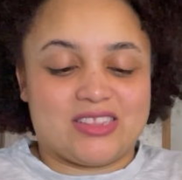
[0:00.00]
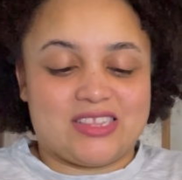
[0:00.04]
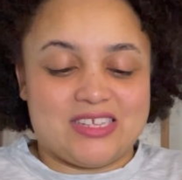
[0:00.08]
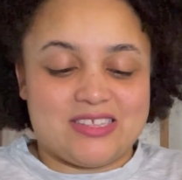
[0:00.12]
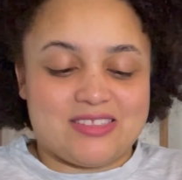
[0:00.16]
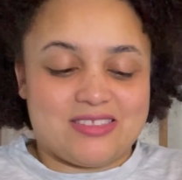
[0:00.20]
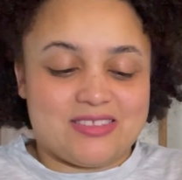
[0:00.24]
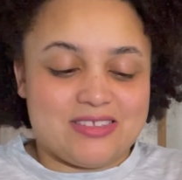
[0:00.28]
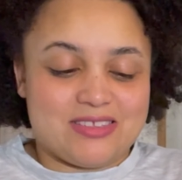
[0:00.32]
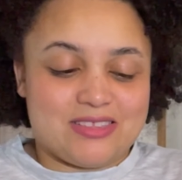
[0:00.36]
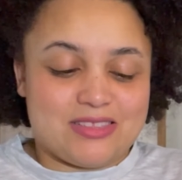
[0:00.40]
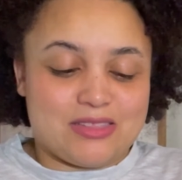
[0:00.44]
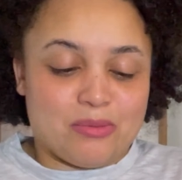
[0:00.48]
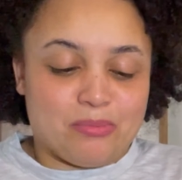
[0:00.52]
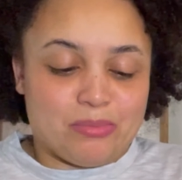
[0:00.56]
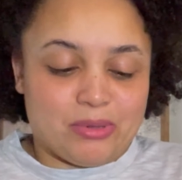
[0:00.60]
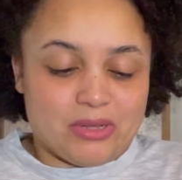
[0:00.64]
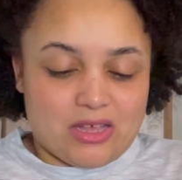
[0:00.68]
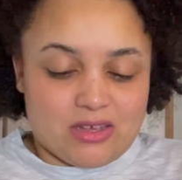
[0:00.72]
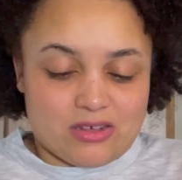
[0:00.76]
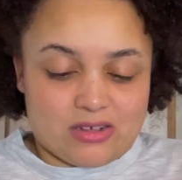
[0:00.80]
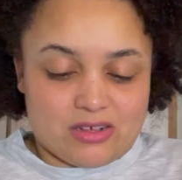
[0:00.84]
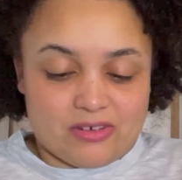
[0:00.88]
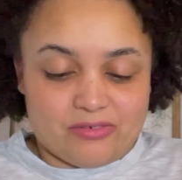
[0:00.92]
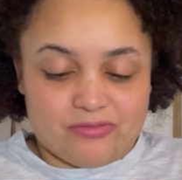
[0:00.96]
This is the
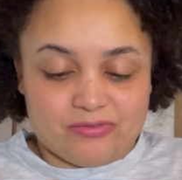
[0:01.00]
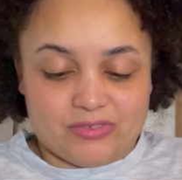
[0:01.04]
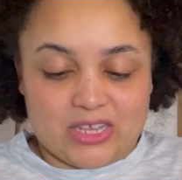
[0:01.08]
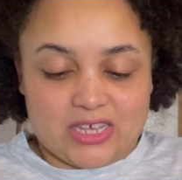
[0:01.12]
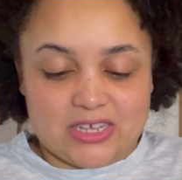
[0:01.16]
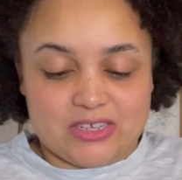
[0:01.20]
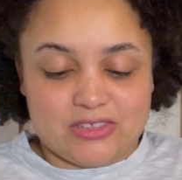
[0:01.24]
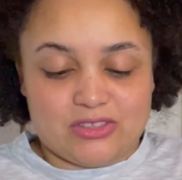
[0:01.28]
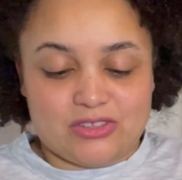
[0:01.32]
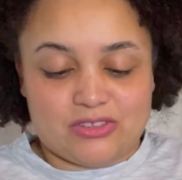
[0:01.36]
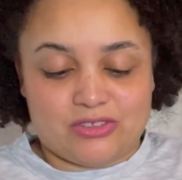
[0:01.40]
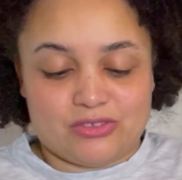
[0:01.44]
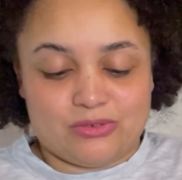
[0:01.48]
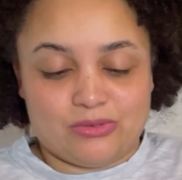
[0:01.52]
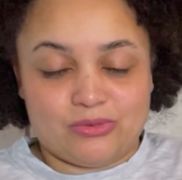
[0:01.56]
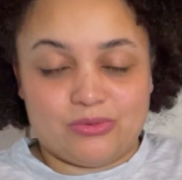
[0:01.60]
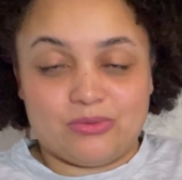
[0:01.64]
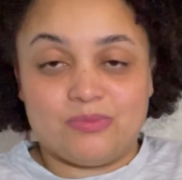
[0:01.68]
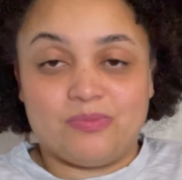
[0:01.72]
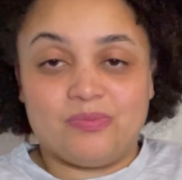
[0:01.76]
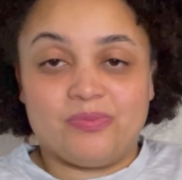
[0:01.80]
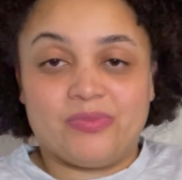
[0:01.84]
Blanca flight suit.